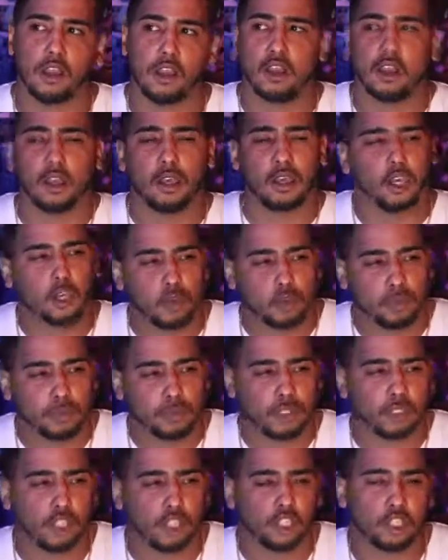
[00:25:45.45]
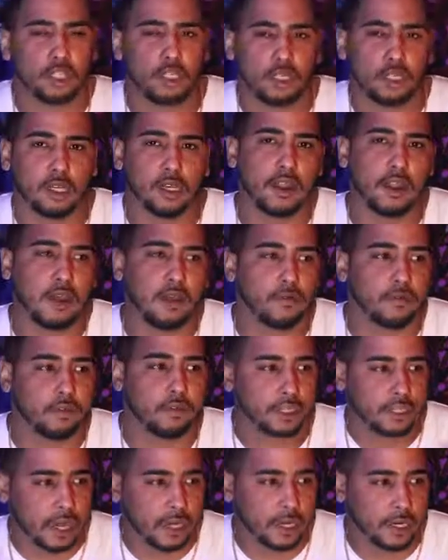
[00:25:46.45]
you know, positions in life and
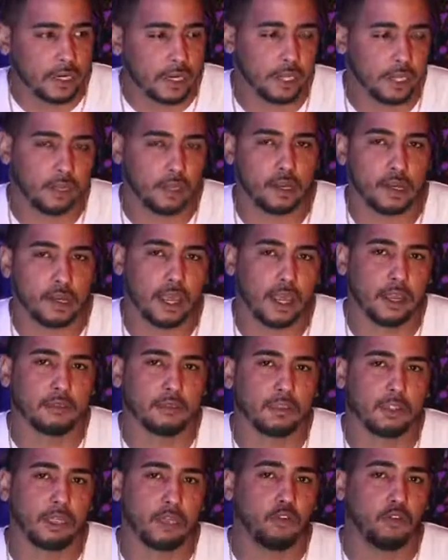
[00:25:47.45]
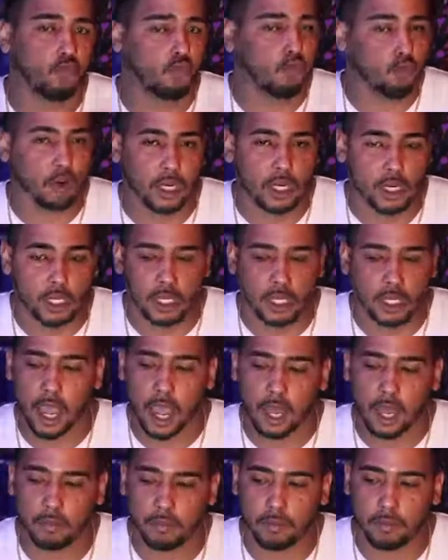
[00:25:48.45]
dedicated their lives to really
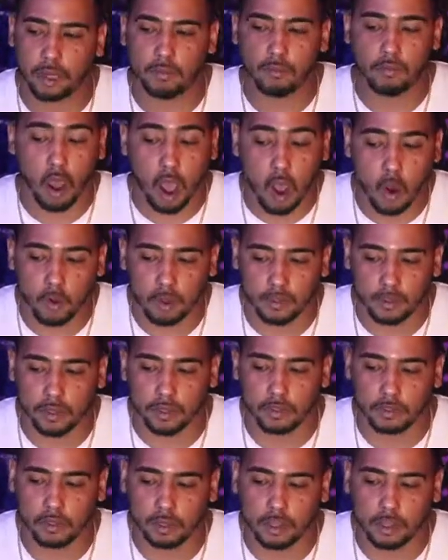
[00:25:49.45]
help and empower people